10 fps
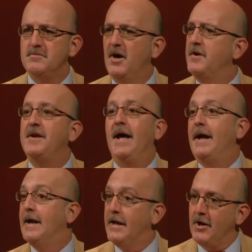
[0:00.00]
a day,
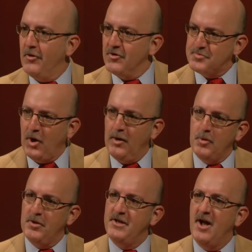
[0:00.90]
and I know there's
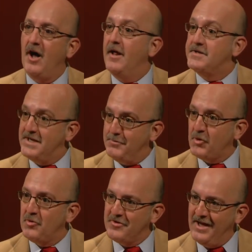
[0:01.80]
probably not a
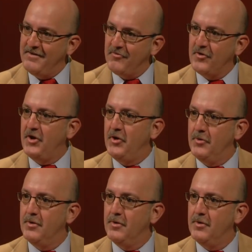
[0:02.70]
typical day for you.